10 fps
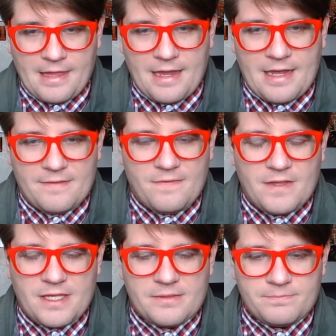and
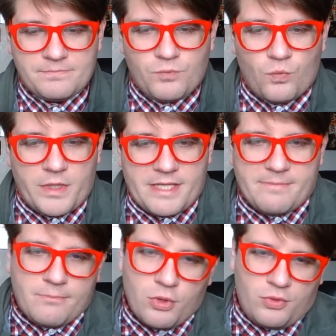then we
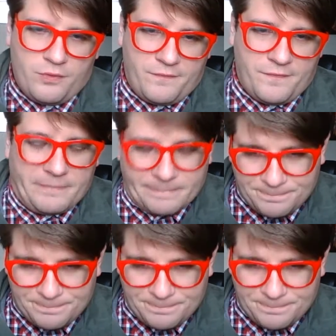move